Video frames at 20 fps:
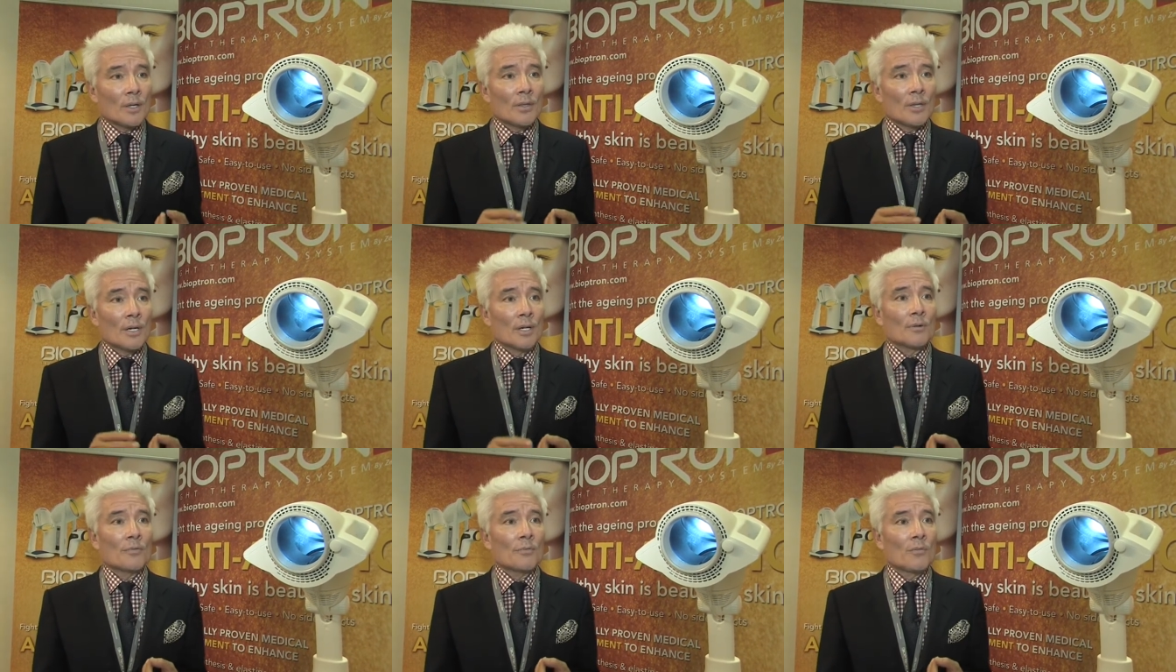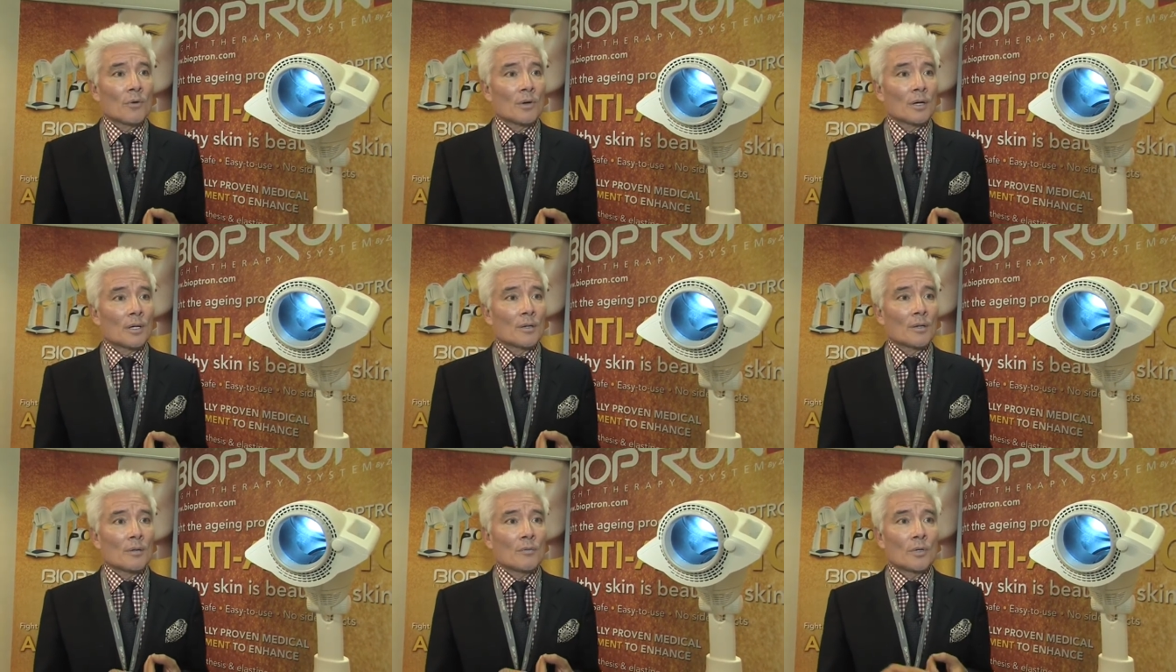
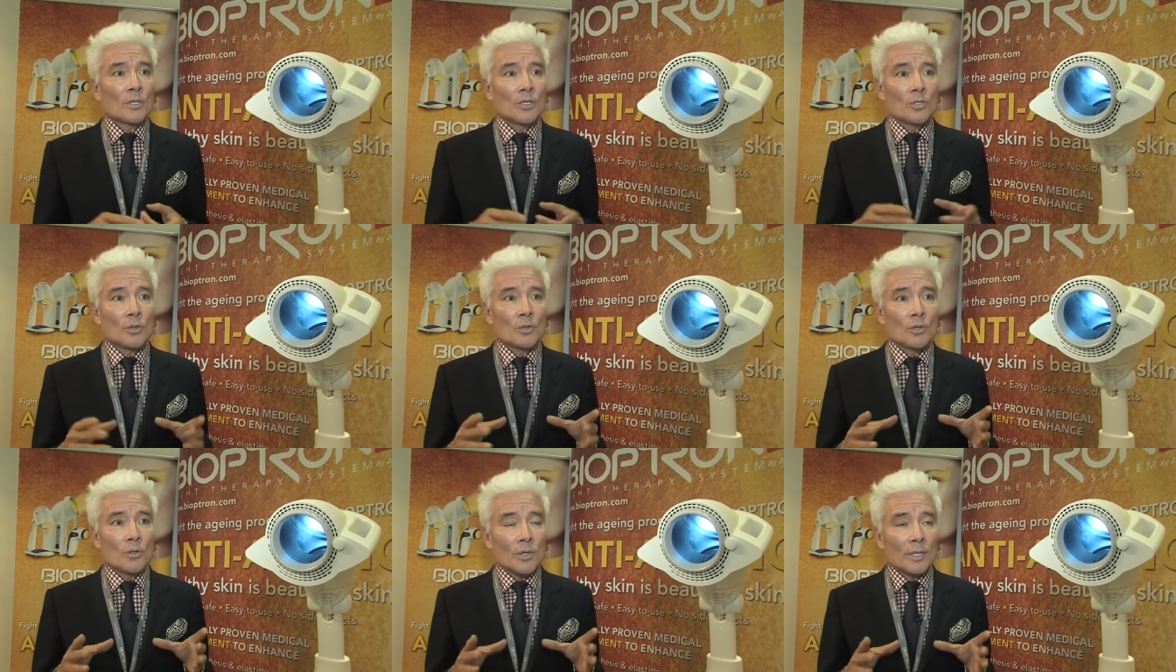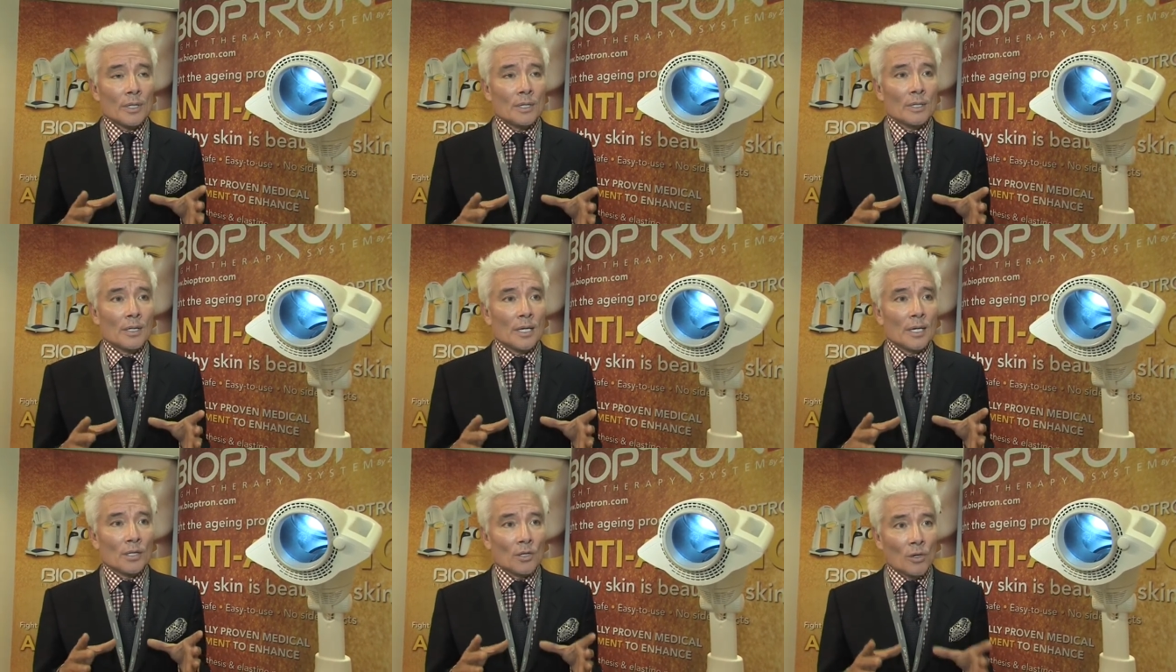Therefore, when you cook
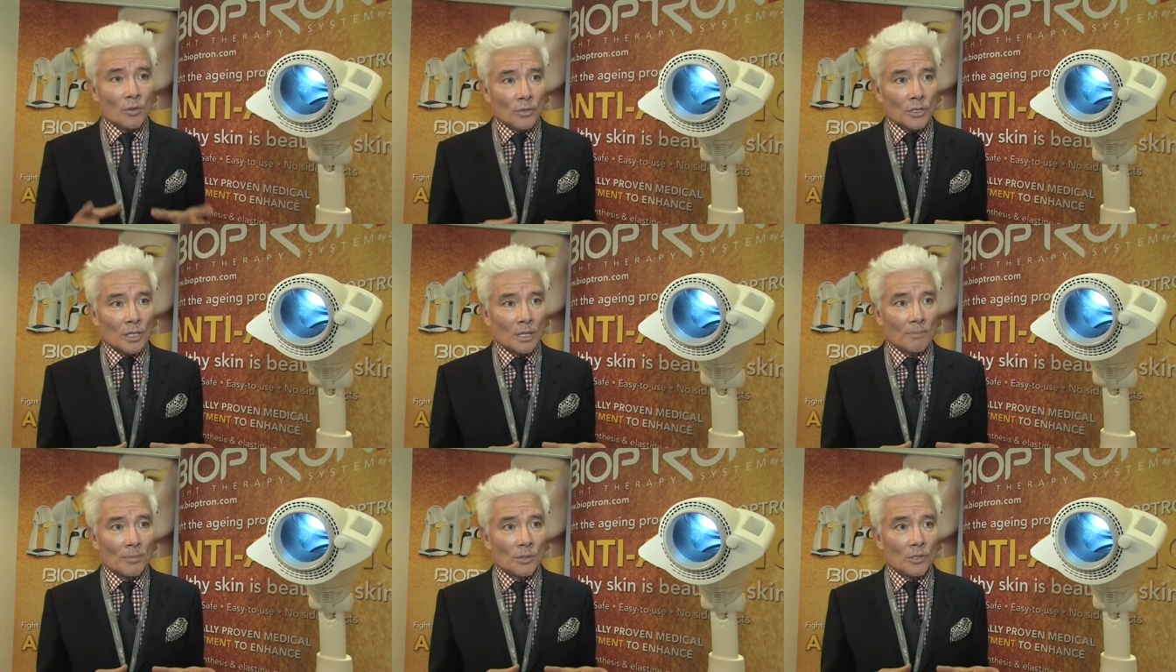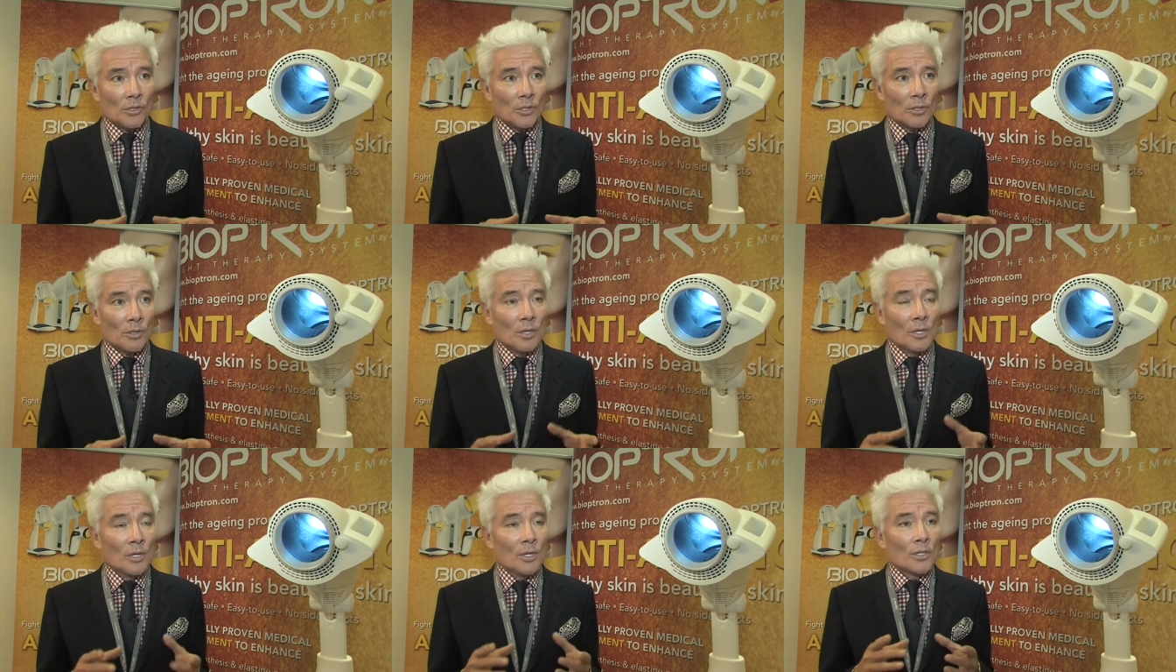at low
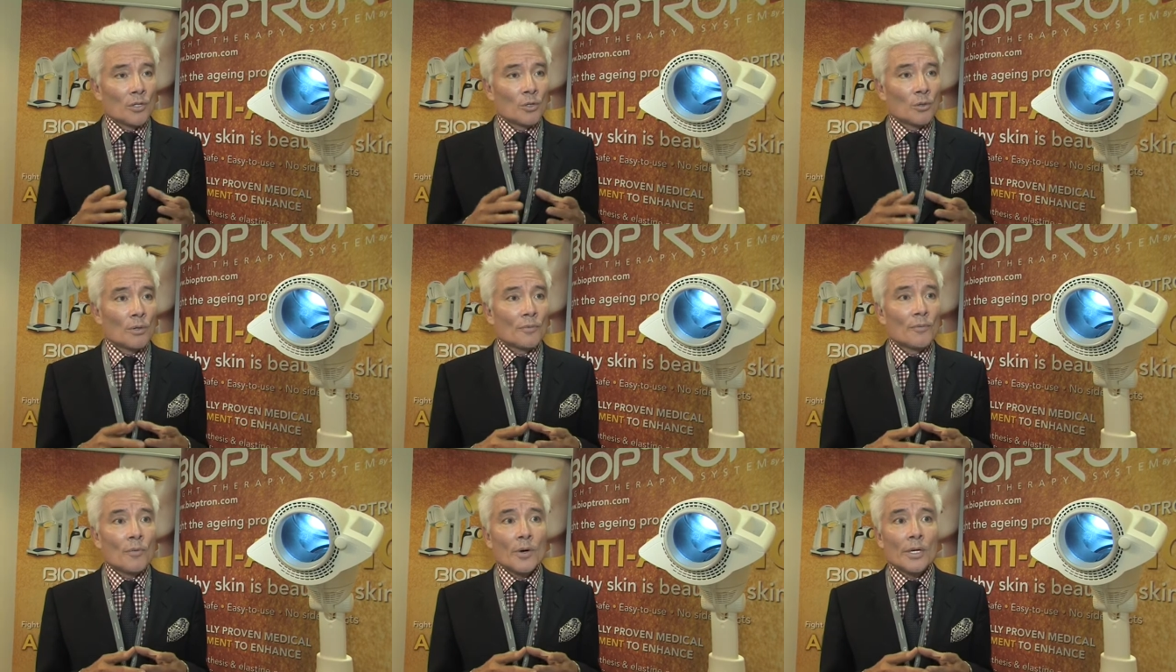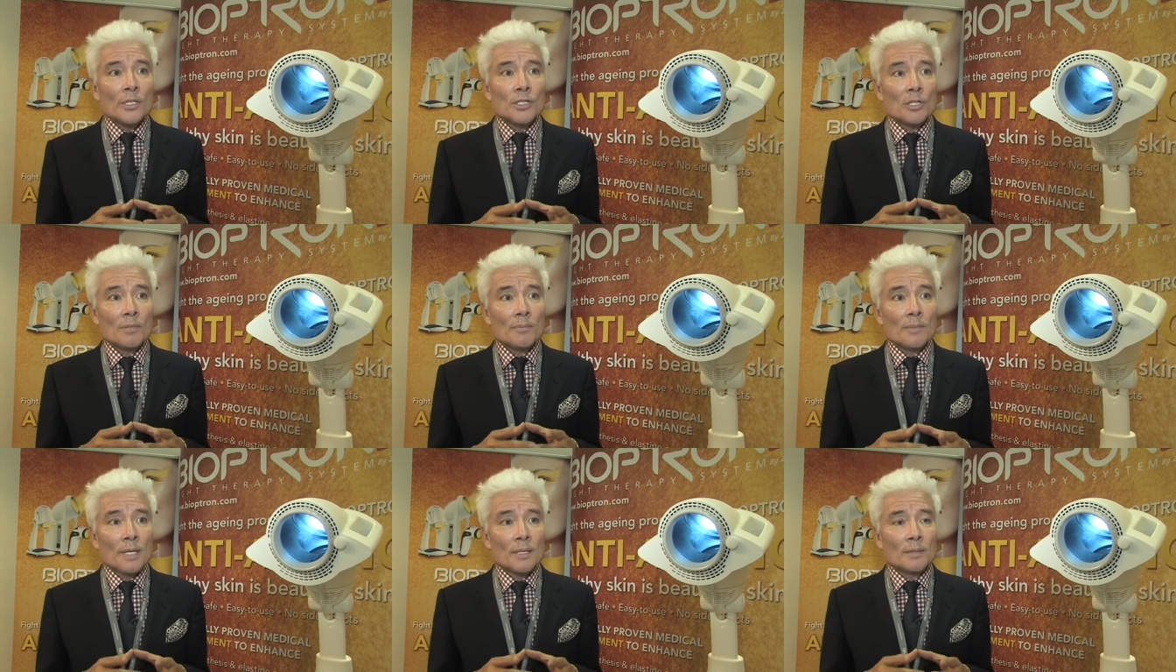temperature, you avoid
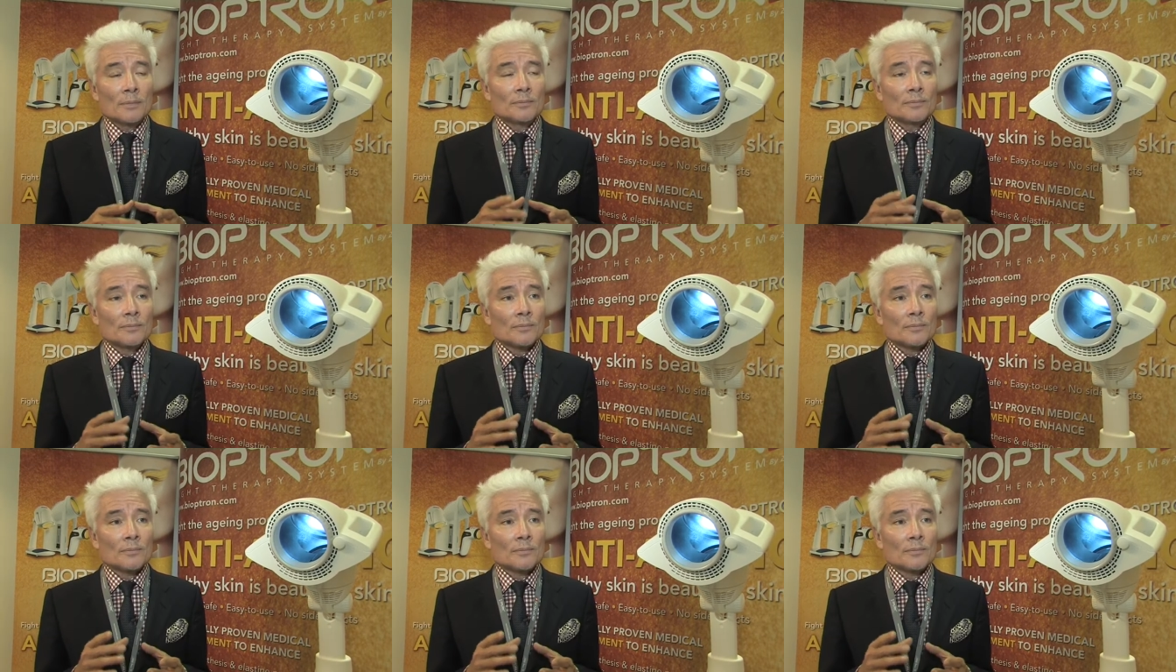to make